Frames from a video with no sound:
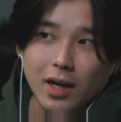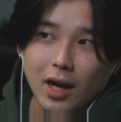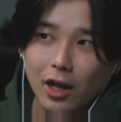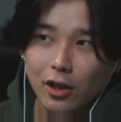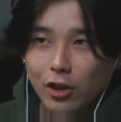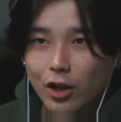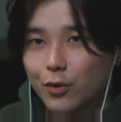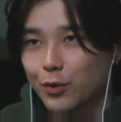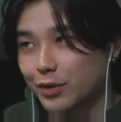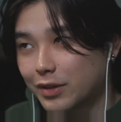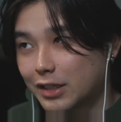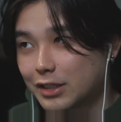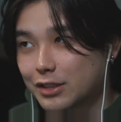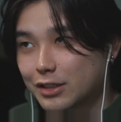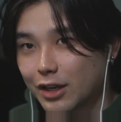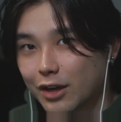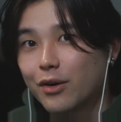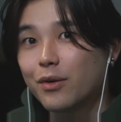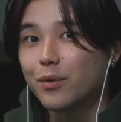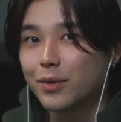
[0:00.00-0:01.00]
along with
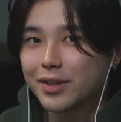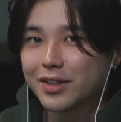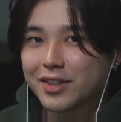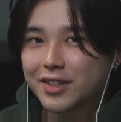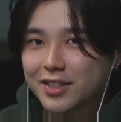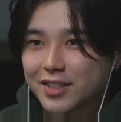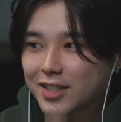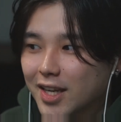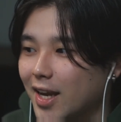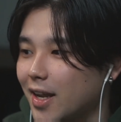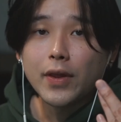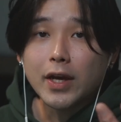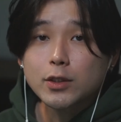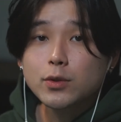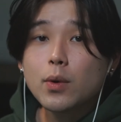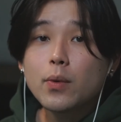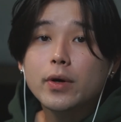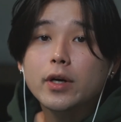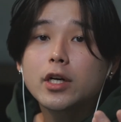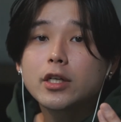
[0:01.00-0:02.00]
Disco within the set. Next
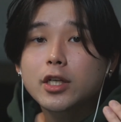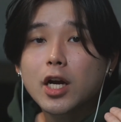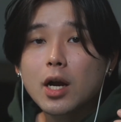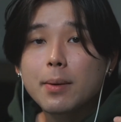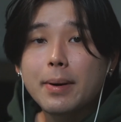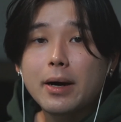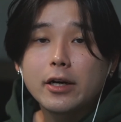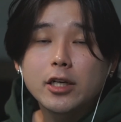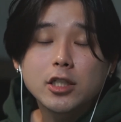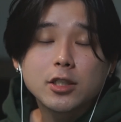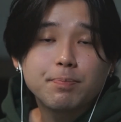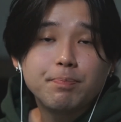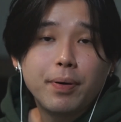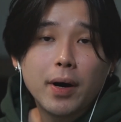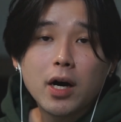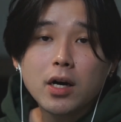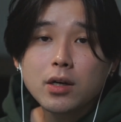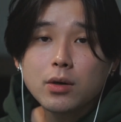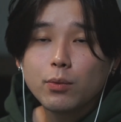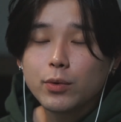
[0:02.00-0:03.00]
one we're going to talk about is
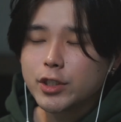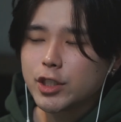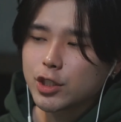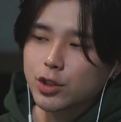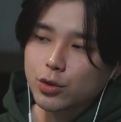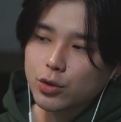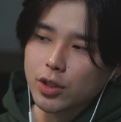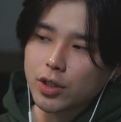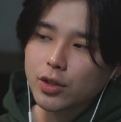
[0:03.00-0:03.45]
Punk, which is sort